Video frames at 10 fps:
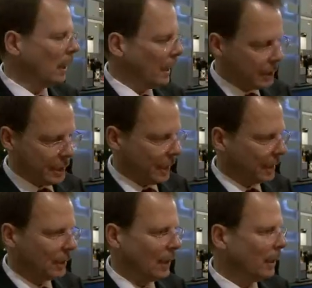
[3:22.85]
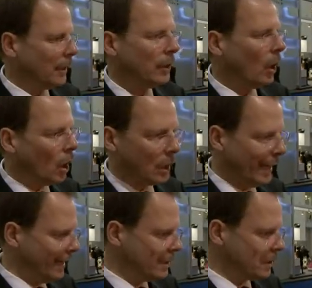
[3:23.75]
as a second car, in all
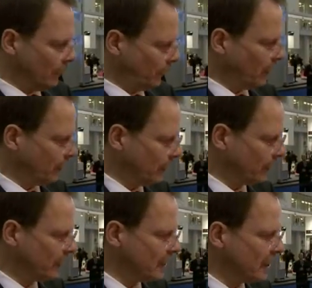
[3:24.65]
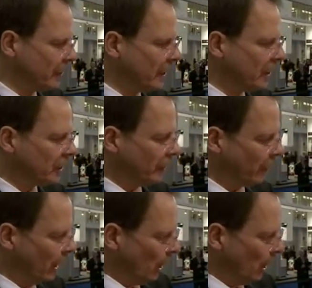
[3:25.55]
kinds of different situations.